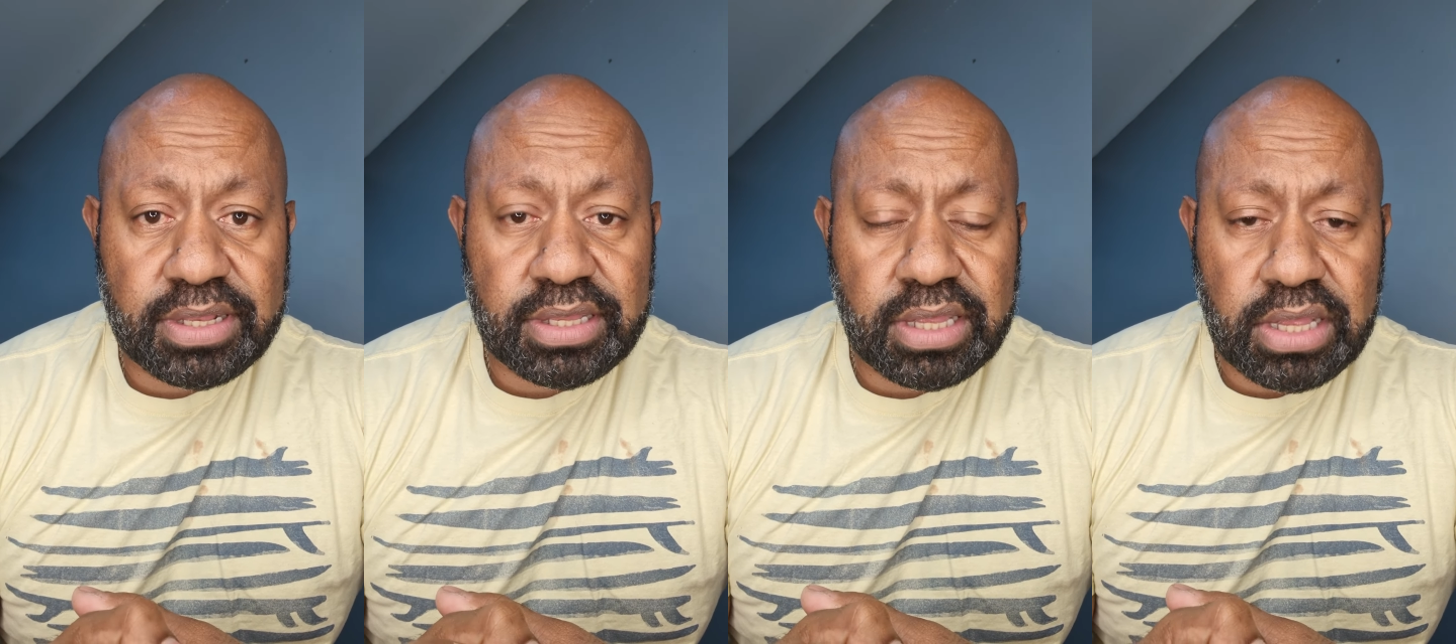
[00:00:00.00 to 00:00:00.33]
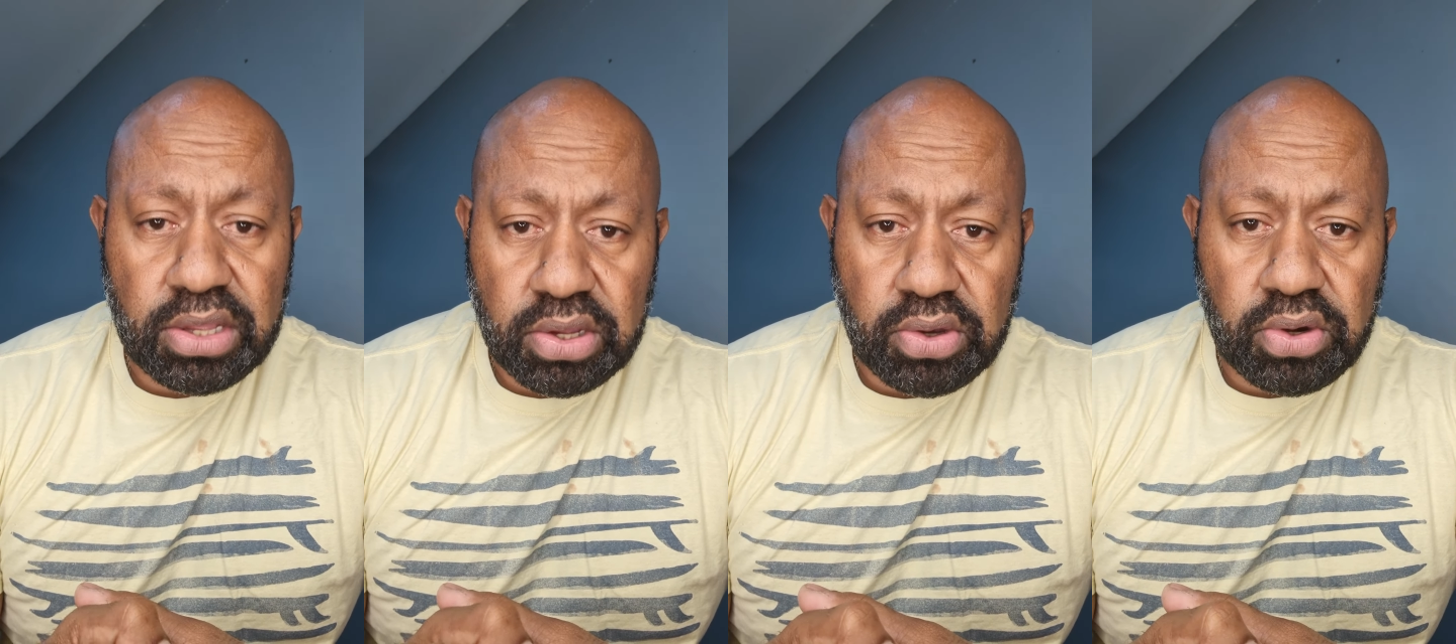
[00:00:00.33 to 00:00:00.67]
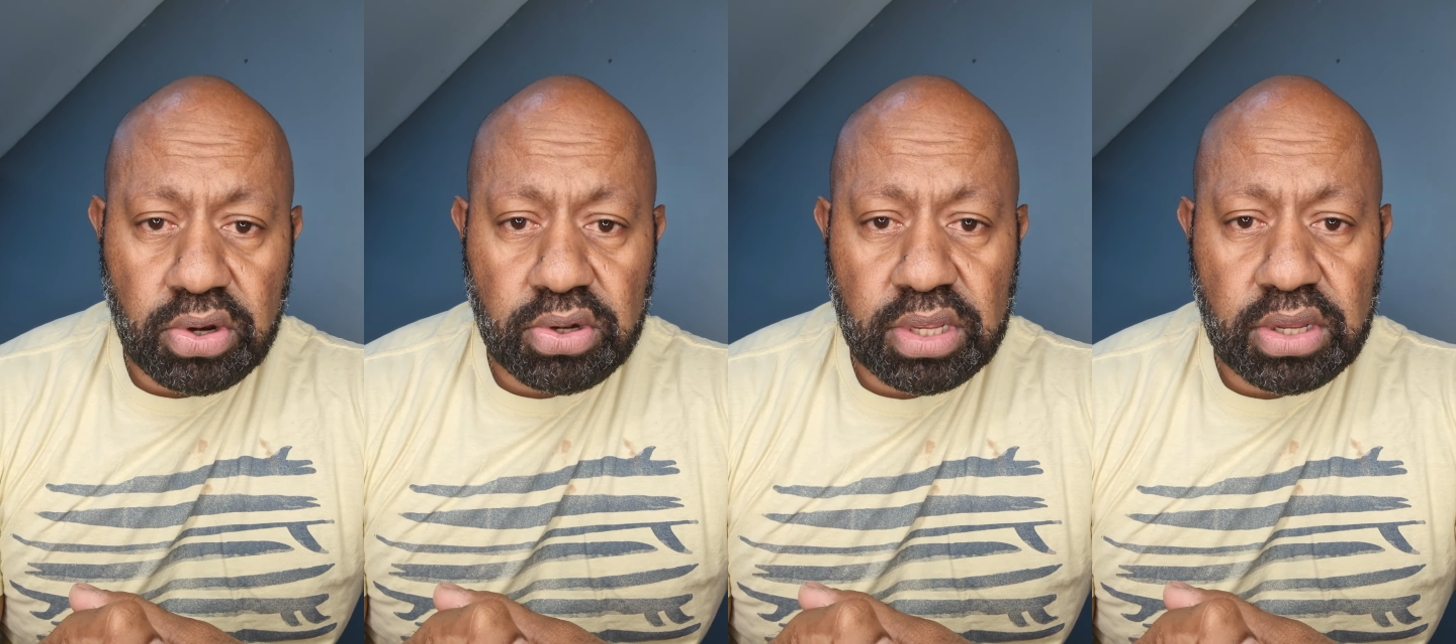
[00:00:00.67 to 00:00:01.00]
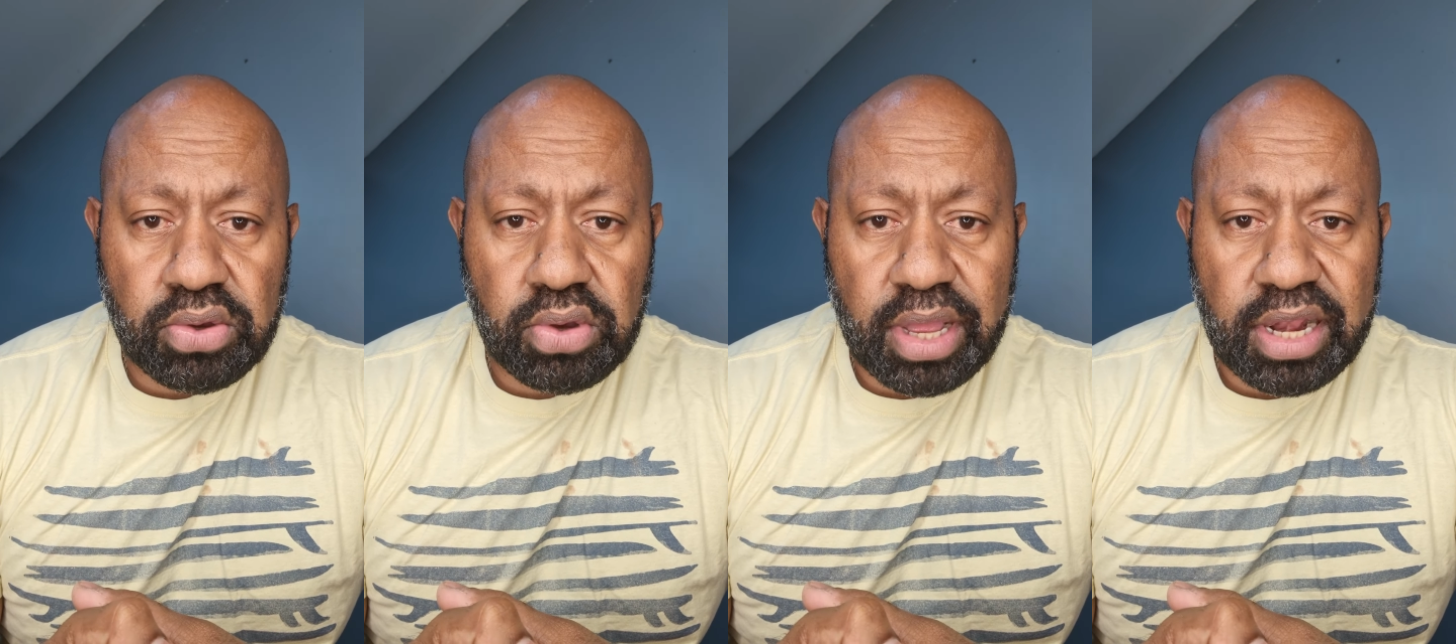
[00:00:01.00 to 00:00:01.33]
But good on
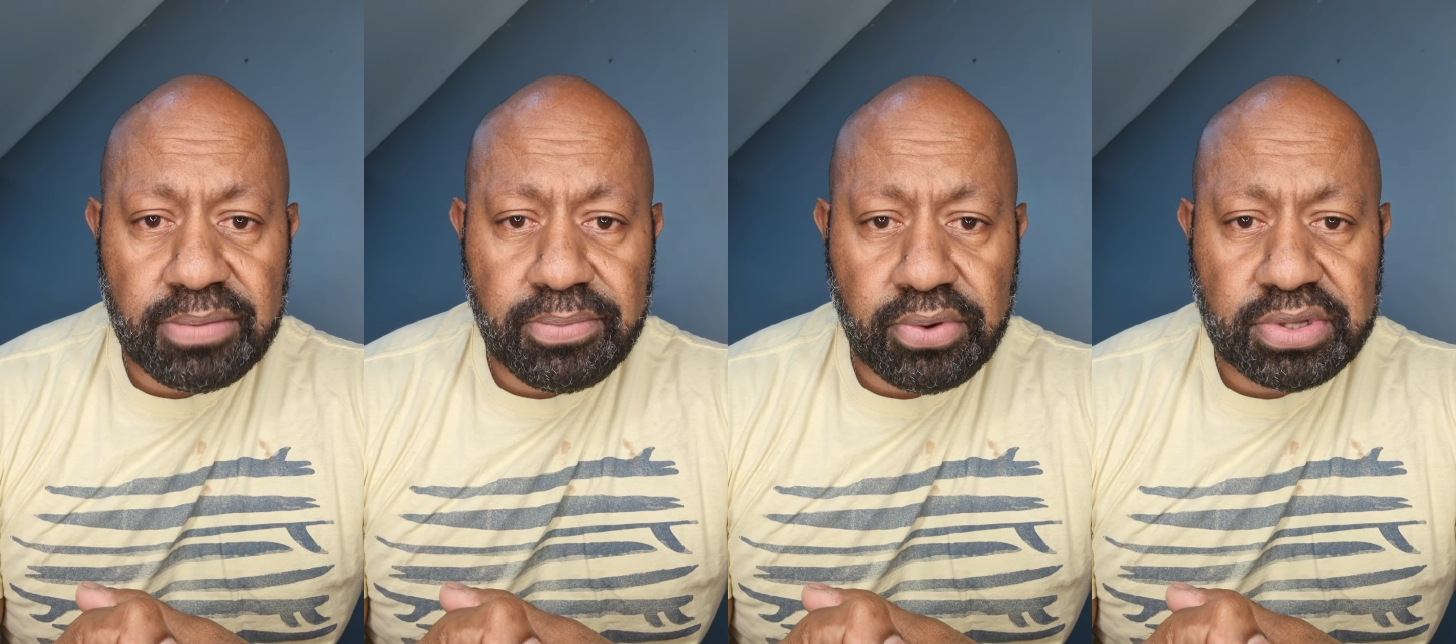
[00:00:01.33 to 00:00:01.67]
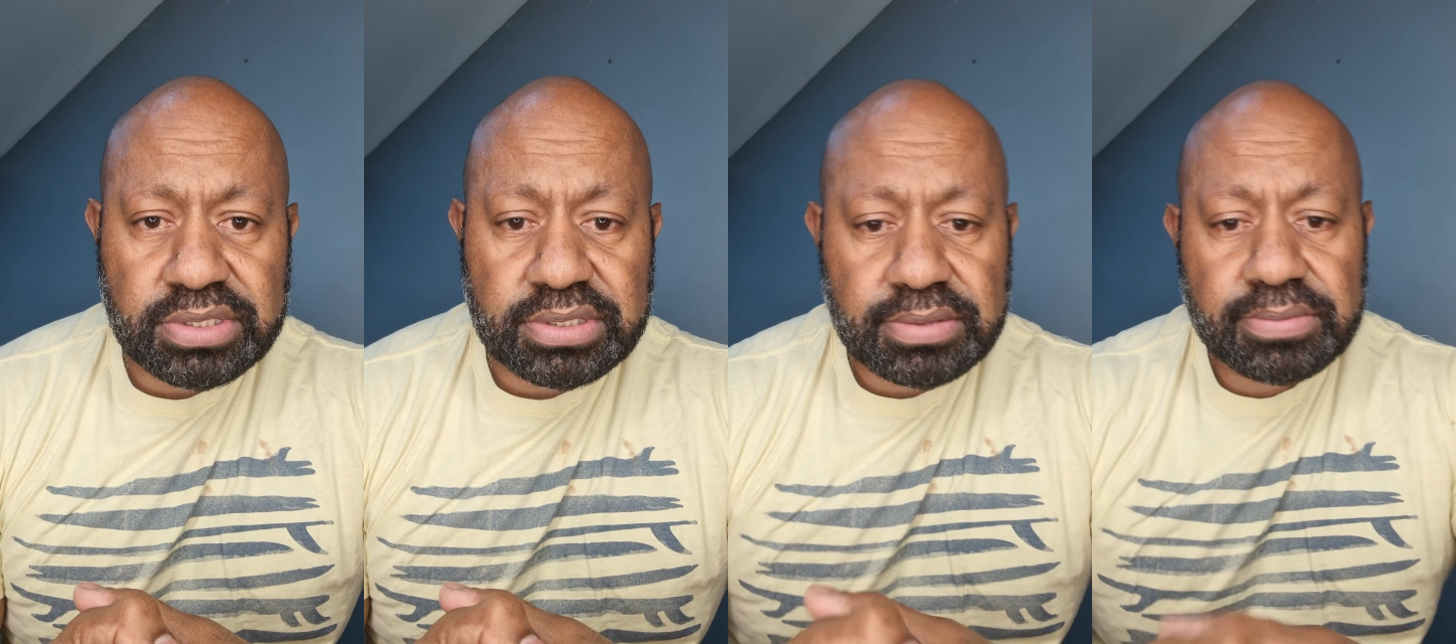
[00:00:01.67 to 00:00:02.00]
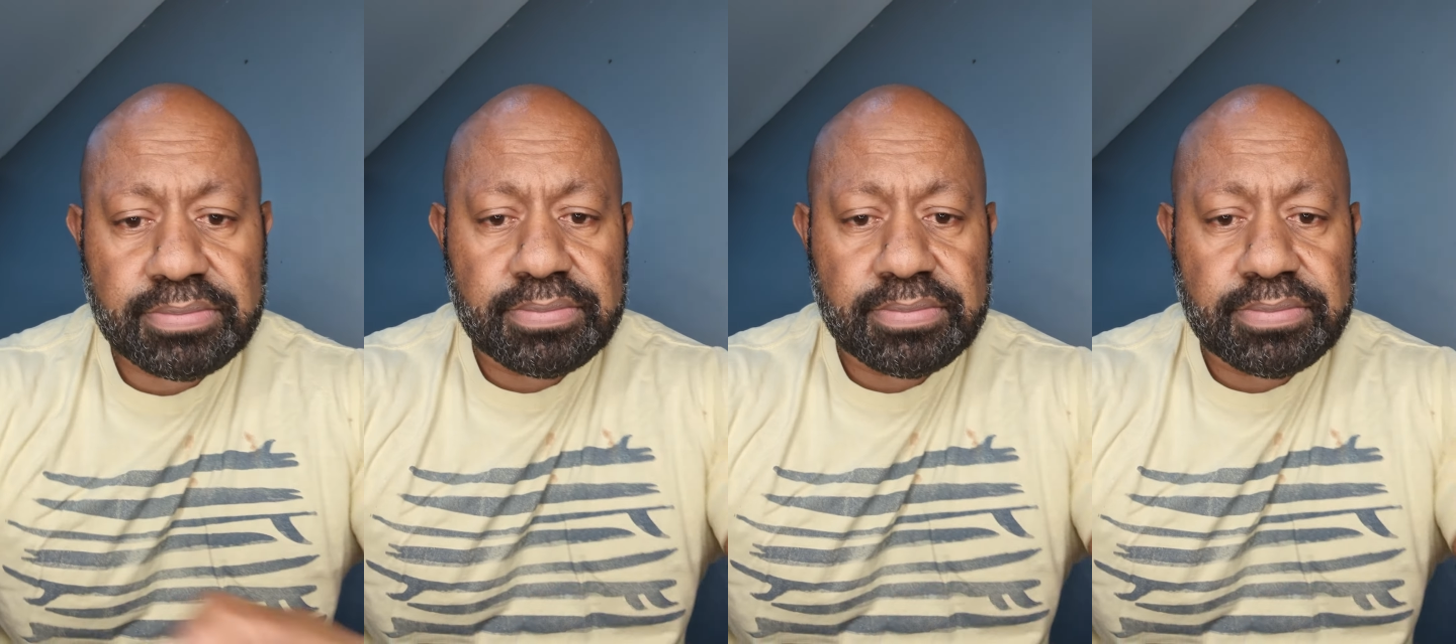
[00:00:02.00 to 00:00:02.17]
the Cook Island boys.